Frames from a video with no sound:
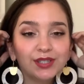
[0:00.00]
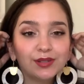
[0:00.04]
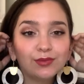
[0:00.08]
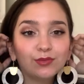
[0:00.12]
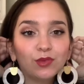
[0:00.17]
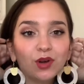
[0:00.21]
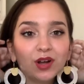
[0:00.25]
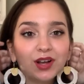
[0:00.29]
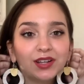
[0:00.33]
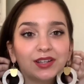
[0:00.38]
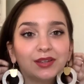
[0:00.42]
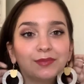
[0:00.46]

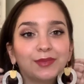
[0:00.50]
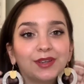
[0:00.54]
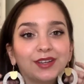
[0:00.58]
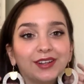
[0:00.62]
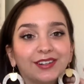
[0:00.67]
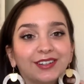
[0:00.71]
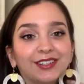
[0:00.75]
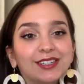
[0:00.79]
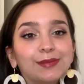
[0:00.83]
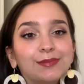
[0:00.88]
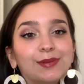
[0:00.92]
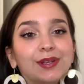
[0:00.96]
why I'm
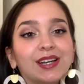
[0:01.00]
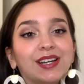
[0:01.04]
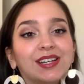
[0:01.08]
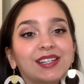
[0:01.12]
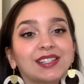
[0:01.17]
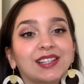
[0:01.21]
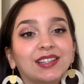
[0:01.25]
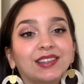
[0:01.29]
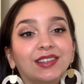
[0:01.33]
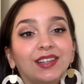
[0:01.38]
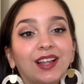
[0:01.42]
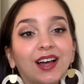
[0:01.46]
here is because
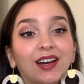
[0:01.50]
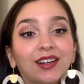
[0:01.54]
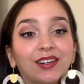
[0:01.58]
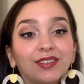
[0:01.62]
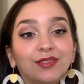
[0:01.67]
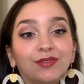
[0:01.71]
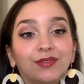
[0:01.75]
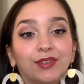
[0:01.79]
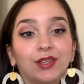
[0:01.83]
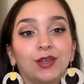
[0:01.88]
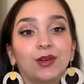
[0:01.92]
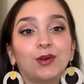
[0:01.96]
a lot
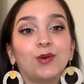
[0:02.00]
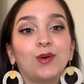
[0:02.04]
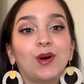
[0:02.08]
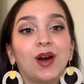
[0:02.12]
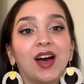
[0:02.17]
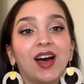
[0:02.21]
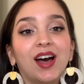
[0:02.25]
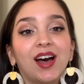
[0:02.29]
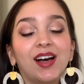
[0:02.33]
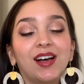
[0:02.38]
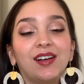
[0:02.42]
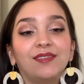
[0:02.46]
of you
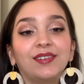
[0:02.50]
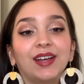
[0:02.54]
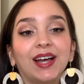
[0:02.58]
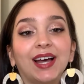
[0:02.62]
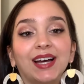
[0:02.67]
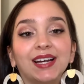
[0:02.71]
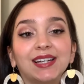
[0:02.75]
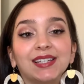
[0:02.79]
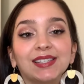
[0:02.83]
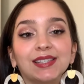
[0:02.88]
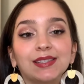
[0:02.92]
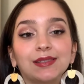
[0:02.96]
have
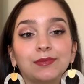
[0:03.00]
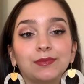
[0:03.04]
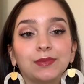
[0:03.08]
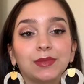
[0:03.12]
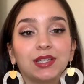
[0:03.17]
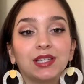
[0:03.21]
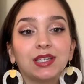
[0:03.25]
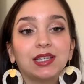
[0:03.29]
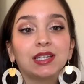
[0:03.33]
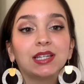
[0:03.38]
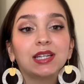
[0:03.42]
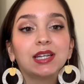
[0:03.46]
asked
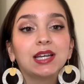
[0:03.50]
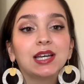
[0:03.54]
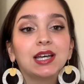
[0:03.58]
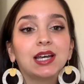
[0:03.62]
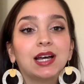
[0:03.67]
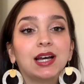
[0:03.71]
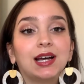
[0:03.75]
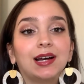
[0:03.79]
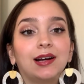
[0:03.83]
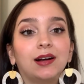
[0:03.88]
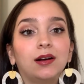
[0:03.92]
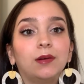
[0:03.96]
me
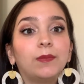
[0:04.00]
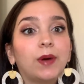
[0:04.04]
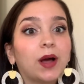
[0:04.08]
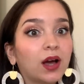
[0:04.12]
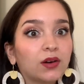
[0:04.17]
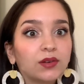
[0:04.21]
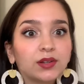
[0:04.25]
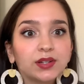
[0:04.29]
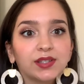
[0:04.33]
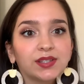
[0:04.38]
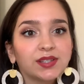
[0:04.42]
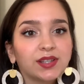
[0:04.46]

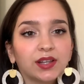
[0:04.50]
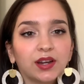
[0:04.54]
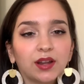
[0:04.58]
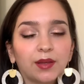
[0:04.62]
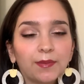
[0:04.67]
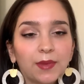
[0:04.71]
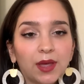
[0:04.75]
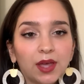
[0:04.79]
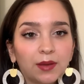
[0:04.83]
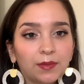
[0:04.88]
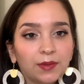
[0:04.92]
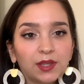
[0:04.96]
how it is that I
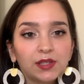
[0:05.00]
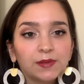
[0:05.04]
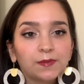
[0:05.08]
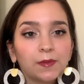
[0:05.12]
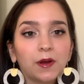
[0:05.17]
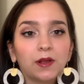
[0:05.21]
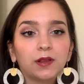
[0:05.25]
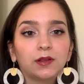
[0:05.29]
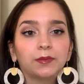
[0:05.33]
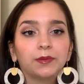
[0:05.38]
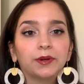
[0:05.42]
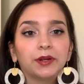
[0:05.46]
make these
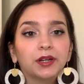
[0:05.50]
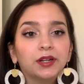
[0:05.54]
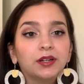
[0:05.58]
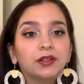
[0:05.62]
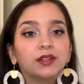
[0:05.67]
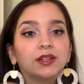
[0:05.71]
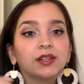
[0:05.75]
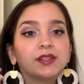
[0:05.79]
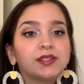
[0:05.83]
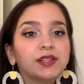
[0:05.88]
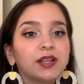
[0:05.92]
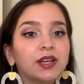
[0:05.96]
polymer
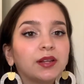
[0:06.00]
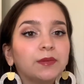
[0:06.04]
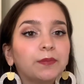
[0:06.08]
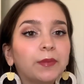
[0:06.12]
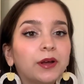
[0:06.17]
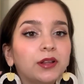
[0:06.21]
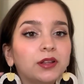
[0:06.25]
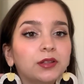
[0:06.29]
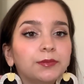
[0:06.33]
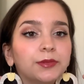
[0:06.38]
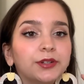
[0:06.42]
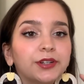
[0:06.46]
earrings, and
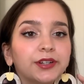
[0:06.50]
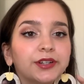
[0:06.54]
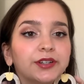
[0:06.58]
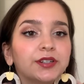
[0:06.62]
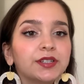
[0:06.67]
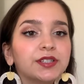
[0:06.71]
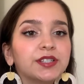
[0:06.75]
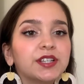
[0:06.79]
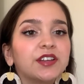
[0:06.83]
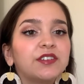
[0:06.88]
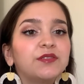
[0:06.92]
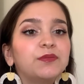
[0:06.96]
polymer
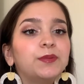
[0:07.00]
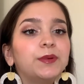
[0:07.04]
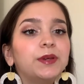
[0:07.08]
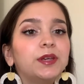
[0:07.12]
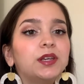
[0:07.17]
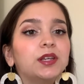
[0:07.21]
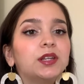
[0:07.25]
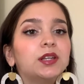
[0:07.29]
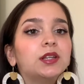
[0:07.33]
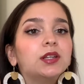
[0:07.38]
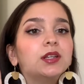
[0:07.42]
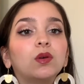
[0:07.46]
earrings have
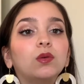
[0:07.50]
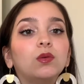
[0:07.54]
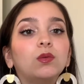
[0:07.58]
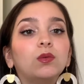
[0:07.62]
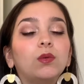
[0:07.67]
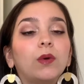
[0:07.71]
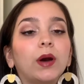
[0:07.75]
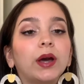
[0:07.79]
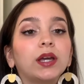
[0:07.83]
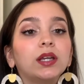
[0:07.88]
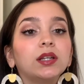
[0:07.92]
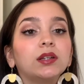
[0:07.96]
been
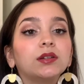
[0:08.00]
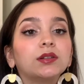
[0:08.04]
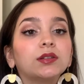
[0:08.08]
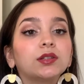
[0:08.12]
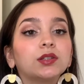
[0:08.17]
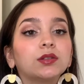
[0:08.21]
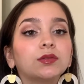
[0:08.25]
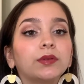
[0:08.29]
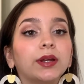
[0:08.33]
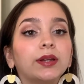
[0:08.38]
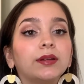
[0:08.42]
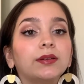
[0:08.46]
quite a
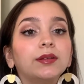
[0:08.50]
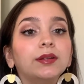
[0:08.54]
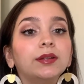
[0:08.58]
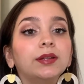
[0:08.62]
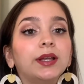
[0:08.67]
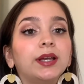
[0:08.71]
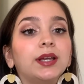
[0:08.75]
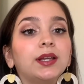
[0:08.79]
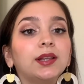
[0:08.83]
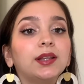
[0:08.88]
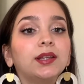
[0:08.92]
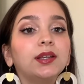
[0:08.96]
trend
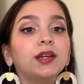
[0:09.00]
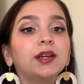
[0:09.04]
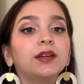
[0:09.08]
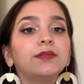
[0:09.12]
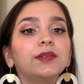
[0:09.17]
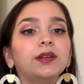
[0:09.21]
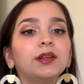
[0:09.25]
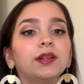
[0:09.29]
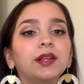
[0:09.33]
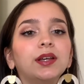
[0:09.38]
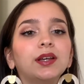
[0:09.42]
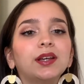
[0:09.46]
lately. I
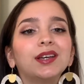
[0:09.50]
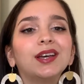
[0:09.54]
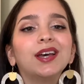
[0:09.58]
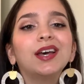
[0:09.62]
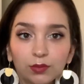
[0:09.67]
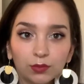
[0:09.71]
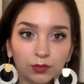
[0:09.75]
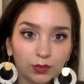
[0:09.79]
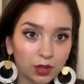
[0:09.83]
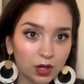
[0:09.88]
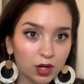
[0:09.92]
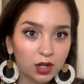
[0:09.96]
feel like
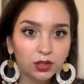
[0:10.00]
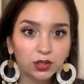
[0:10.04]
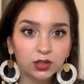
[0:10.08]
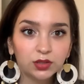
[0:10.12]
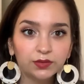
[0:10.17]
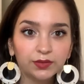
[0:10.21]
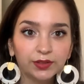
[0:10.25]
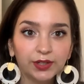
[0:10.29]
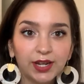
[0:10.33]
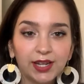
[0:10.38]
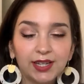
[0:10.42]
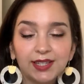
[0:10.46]
we're all
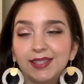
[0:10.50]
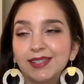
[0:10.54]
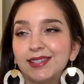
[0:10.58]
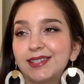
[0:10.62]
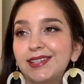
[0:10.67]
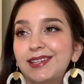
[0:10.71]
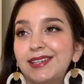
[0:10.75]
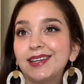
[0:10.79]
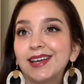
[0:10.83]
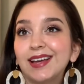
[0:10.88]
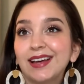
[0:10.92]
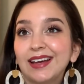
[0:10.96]
over
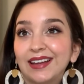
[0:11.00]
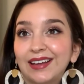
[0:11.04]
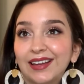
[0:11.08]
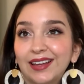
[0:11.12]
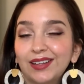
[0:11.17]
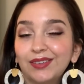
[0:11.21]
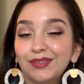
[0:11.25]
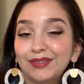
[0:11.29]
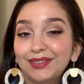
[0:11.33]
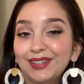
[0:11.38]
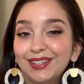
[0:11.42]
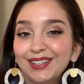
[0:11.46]
Etsy.
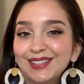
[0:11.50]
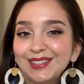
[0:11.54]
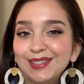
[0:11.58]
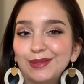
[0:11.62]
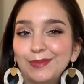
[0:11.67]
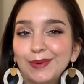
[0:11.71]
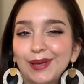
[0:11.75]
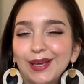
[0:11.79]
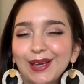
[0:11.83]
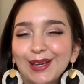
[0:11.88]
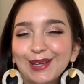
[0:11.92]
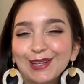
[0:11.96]
have an Etsy
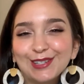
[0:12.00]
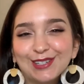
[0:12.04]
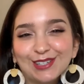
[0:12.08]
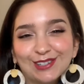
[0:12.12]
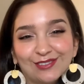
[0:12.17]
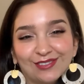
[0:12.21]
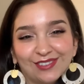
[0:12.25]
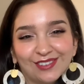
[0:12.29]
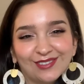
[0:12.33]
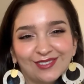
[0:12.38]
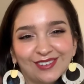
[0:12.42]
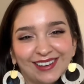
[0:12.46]
page
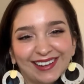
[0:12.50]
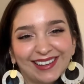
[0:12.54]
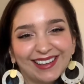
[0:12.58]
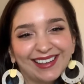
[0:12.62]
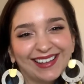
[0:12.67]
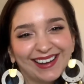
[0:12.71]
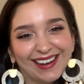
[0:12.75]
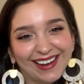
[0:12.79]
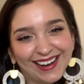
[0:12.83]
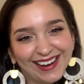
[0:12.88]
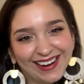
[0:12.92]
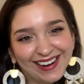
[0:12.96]
if you wanna
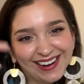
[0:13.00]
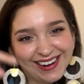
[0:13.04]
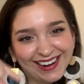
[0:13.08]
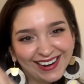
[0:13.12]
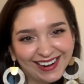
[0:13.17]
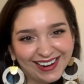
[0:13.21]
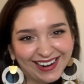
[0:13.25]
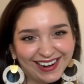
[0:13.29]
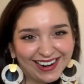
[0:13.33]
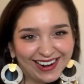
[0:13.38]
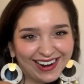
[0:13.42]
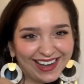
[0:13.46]

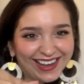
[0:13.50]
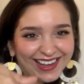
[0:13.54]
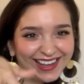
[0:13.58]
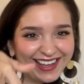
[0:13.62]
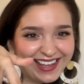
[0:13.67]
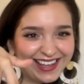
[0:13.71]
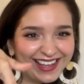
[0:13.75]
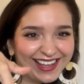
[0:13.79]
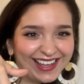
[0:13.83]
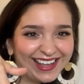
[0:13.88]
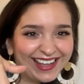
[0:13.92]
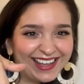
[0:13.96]

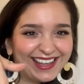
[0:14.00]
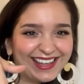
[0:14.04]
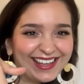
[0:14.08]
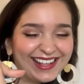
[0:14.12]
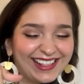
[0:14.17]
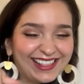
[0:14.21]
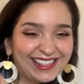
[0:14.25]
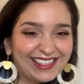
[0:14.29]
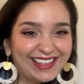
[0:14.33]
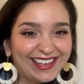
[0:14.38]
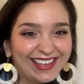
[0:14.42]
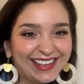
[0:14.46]

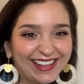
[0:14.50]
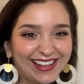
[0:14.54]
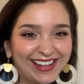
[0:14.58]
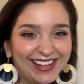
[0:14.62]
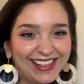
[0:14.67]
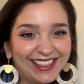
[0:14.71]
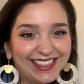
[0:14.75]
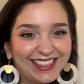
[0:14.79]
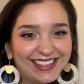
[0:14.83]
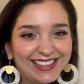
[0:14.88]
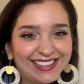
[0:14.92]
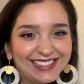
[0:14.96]
click
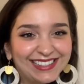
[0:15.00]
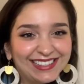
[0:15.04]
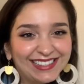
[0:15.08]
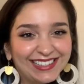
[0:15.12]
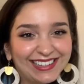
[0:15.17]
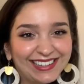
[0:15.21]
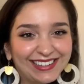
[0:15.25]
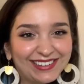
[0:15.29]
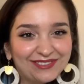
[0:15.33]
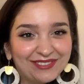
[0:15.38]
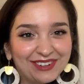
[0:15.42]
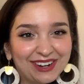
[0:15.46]
on this
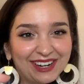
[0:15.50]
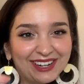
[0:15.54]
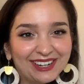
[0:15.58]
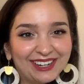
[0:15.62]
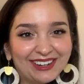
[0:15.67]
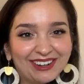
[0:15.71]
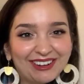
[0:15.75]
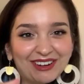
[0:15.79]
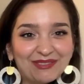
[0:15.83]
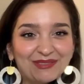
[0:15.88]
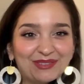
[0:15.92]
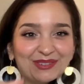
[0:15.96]
link right
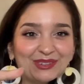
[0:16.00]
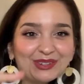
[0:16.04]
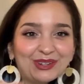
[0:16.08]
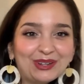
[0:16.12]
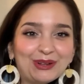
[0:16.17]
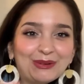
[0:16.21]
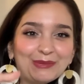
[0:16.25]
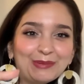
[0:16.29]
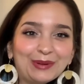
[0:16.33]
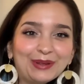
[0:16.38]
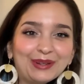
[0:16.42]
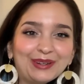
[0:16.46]
here. I'm sure
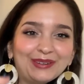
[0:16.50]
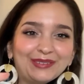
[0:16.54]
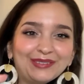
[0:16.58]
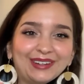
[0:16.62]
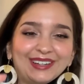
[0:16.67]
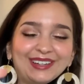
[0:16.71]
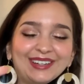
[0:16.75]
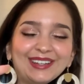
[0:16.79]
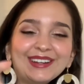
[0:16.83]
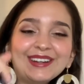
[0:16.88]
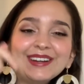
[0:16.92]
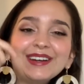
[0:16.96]
I'll put it
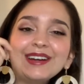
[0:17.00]
right here.